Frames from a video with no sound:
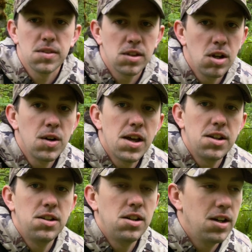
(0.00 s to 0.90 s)
go ahead
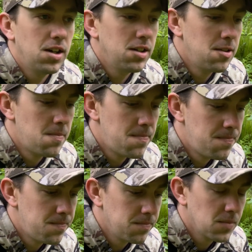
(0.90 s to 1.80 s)
and
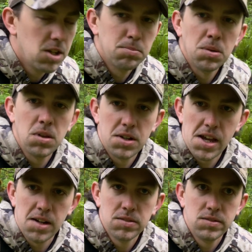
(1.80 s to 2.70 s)
pull on
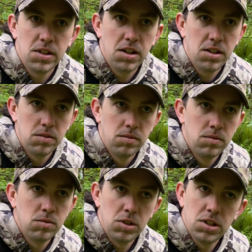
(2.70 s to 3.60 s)
out, and
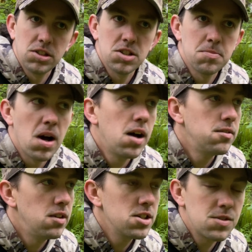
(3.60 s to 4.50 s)
we let the spot
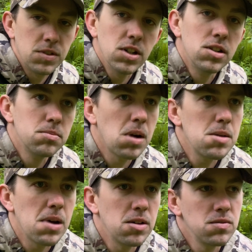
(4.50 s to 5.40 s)
rest for probably
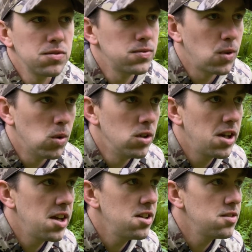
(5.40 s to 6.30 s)
about 4
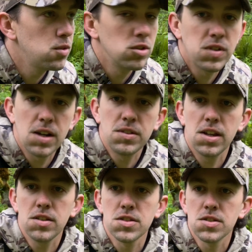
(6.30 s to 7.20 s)
or 5
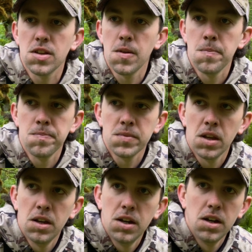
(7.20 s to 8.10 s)
days.
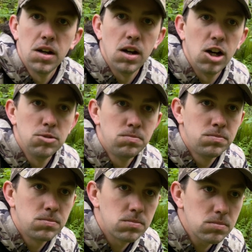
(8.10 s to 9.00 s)

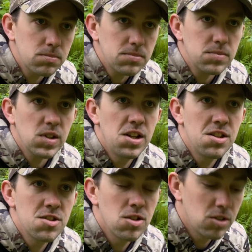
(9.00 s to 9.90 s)

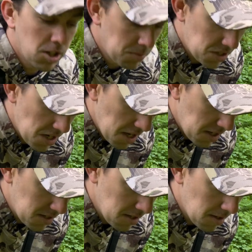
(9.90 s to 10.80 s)
And so come the
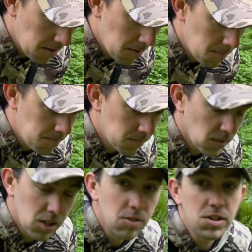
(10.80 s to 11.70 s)
day
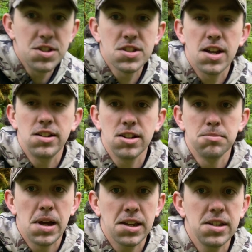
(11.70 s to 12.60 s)
we decided to
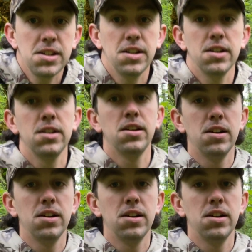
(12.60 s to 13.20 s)
come back in here,